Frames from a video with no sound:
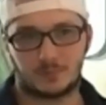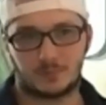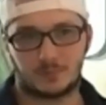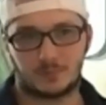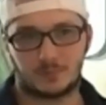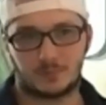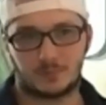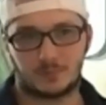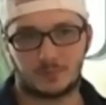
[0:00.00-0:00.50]

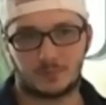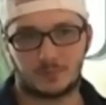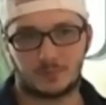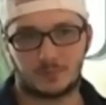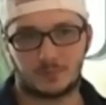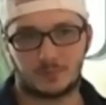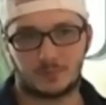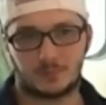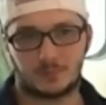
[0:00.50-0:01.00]
page of
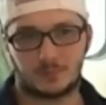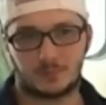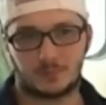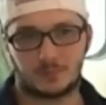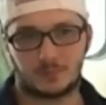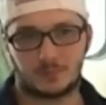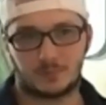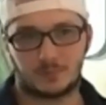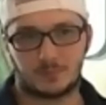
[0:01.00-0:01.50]
that of
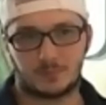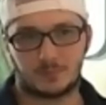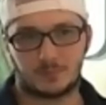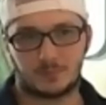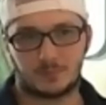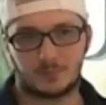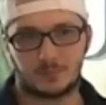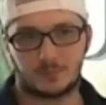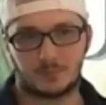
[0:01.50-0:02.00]
his little
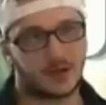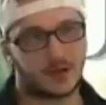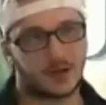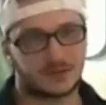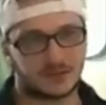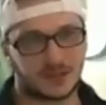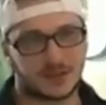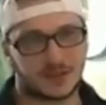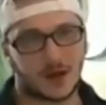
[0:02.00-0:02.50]
newsletter that got
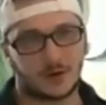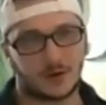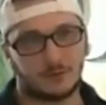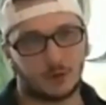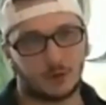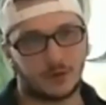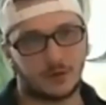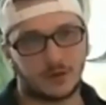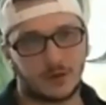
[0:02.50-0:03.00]
sent out
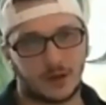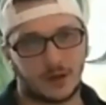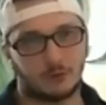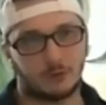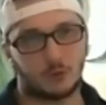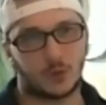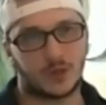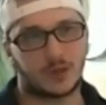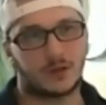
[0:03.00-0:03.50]
every every
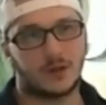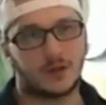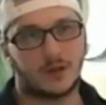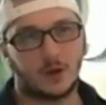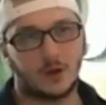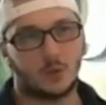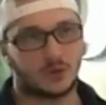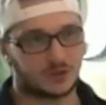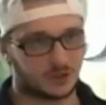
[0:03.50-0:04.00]
week
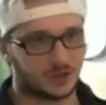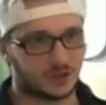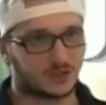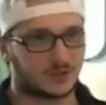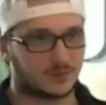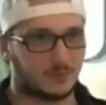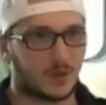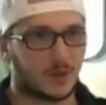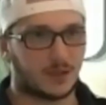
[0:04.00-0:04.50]
was
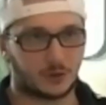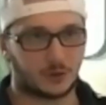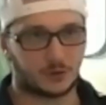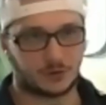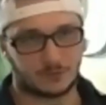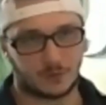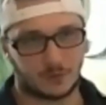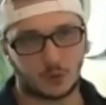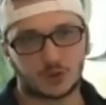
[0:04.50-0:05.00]
just my little
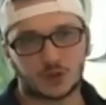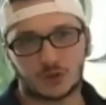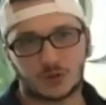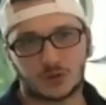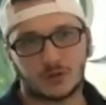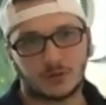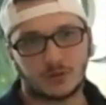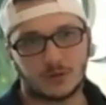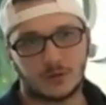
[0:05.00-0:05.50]

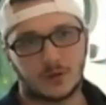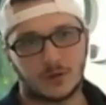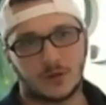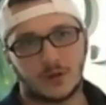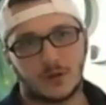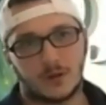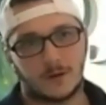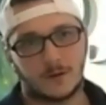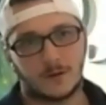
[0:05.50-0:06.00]
devotional.
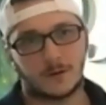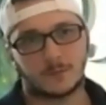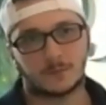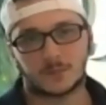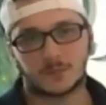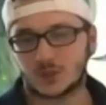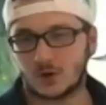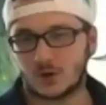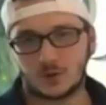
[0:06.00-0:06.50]

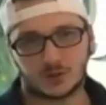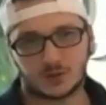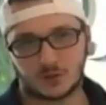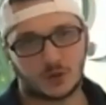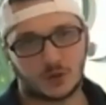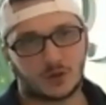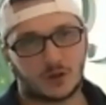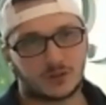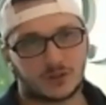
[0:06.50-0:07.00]
Um, so I was
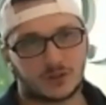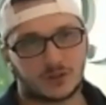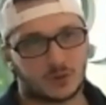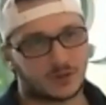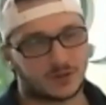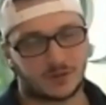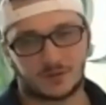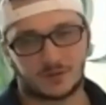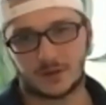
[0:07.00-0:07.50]
doing all
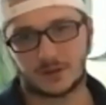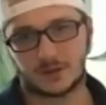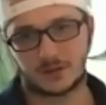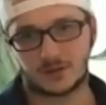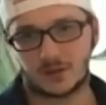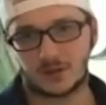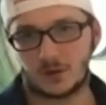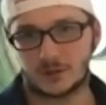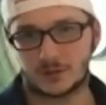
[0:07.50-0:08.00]
sorts of
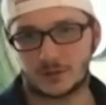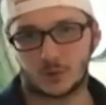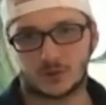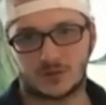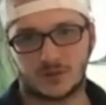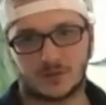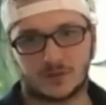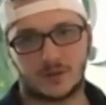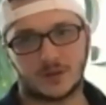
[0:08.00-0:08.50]
things, all
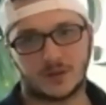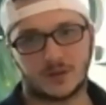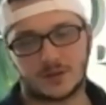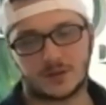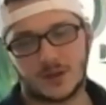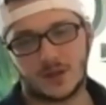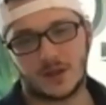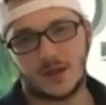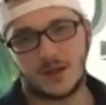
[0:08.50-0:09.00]
sorts of things.
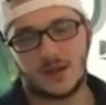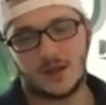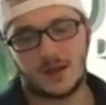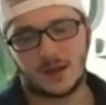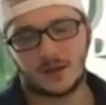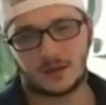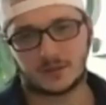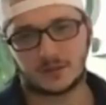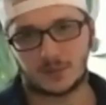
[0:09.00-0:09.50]

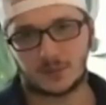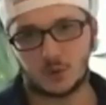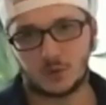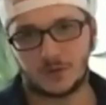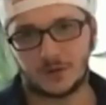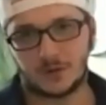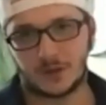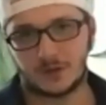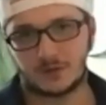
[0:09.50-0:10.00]
And as I'm
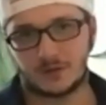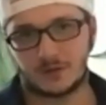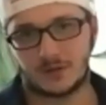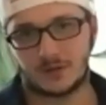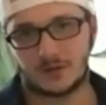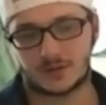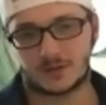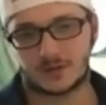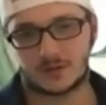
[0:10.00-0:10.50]
moving into
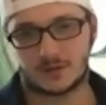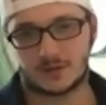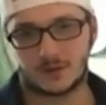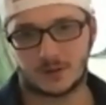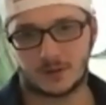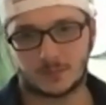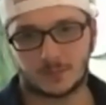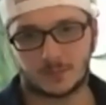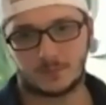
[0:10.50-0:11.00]
this
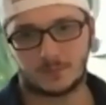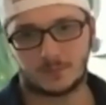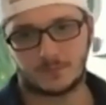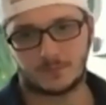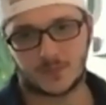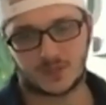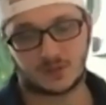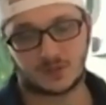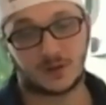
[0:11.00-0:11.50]
um,
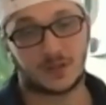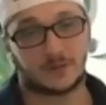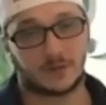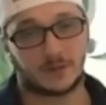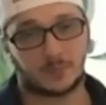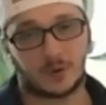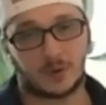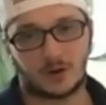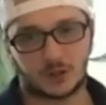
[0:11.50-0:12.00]
study of
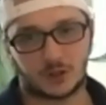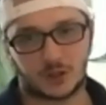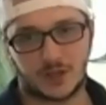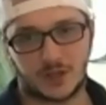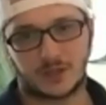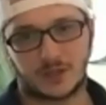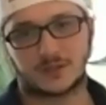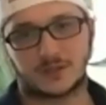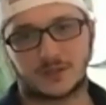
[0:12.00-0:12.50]

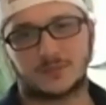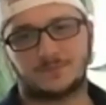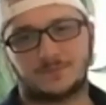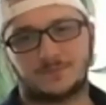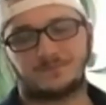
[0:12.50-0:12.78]
apologetics,